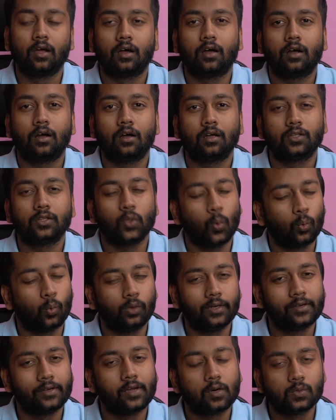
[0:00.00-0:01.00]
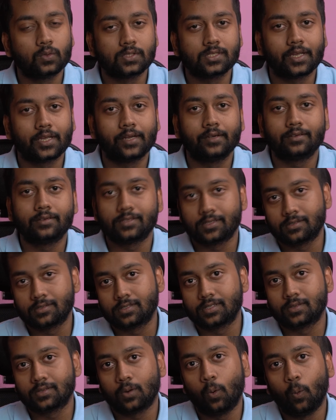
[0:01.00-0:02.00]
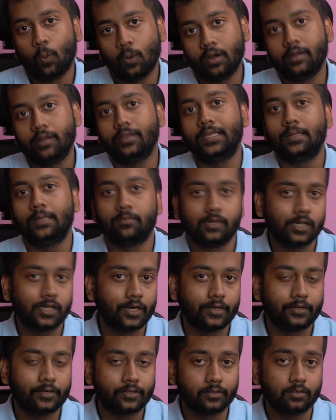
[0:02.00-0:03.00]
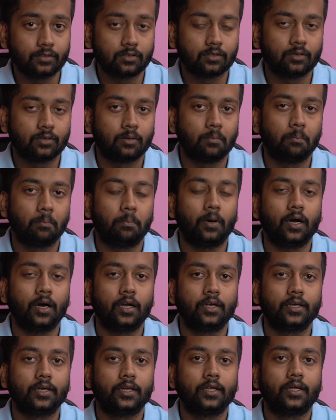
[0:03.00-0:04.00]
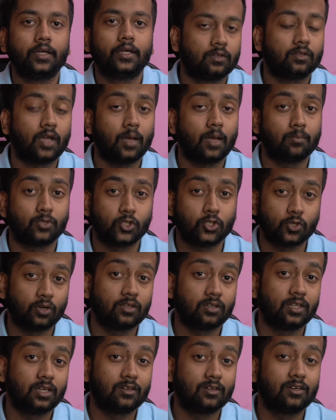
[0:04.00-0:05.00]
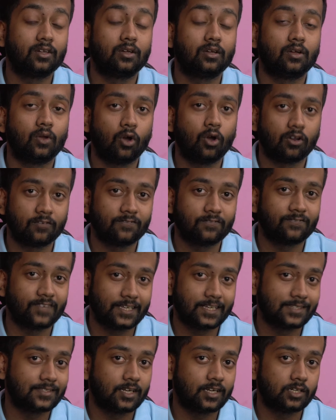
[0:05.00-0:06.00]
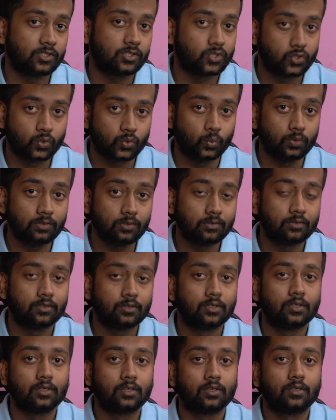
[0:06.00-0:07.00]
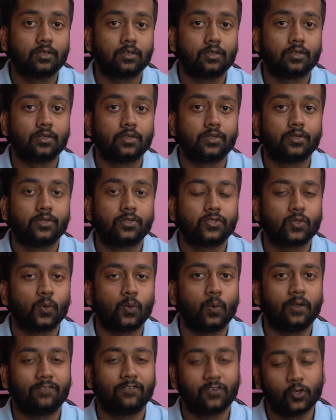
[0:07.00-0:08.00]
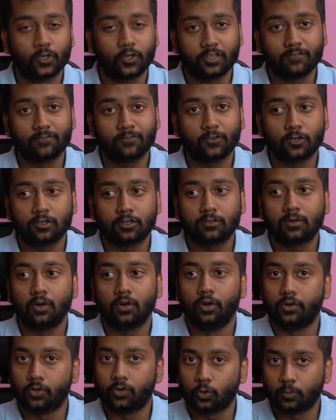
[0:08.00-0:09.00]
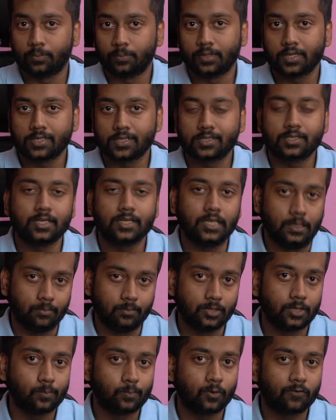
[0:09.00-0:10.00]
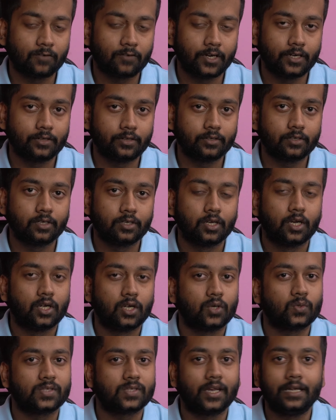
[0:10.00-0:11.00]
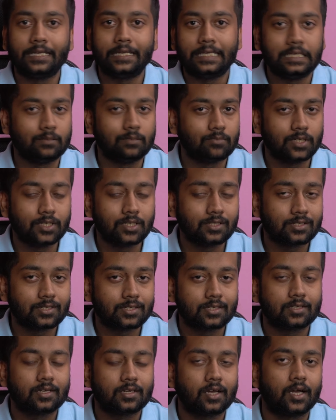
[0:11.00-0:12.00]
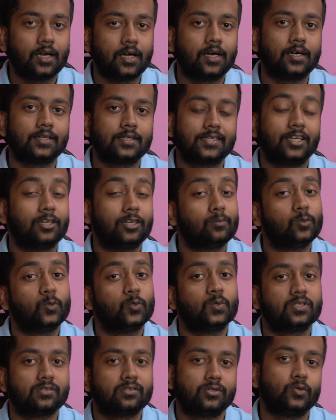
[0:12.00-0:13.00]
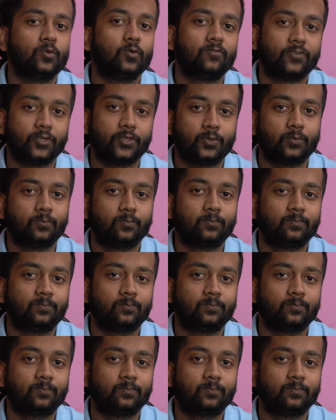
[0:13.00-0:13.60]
The only downside is its old email editor, but I'm sure they're gonna fix that soon. So if you're looking for a robust email provider to send emails, SENDINBLUE is the tool for you.